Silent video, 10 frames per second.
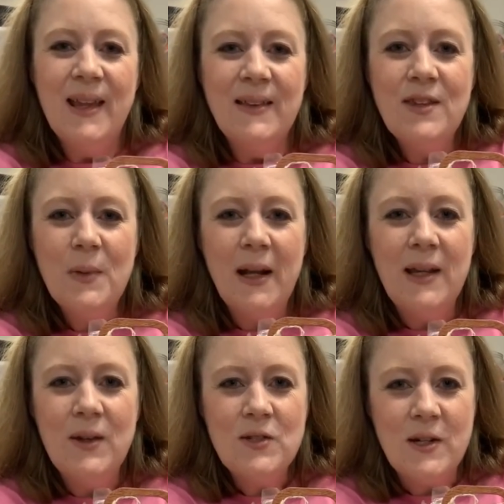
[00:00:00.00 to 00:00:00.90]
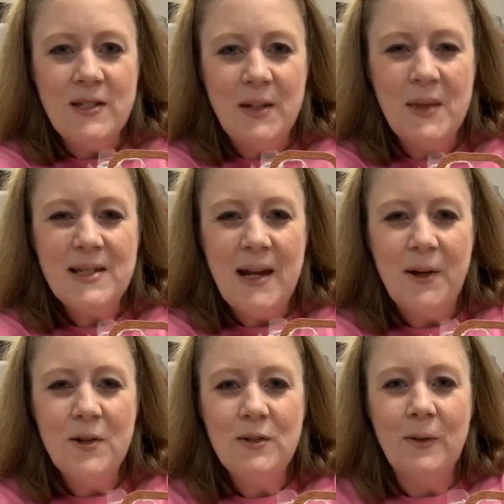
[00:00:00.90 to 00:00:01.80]
This one I used our sentiment
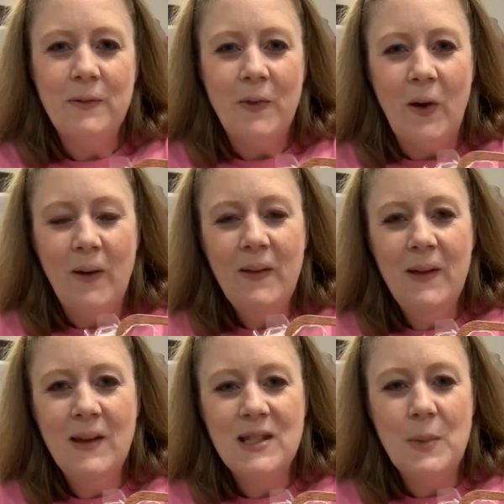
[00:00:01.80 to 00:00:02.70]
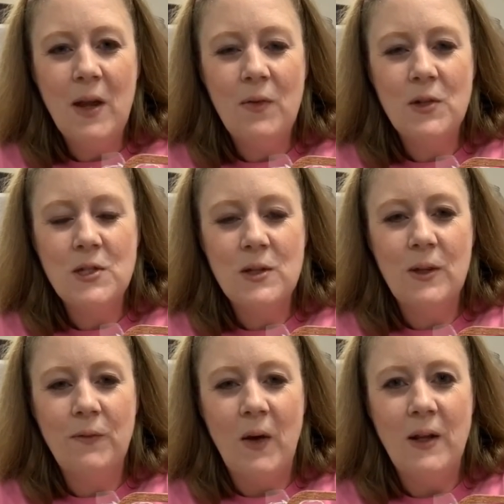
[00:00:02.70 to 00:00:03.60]
stackers for fall to be able to do the
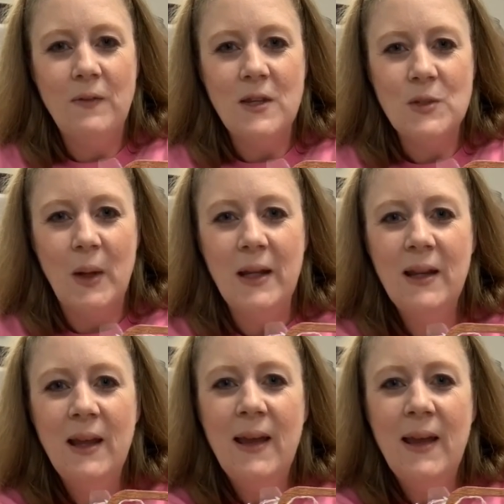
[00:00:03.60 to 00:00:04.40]
front of this one.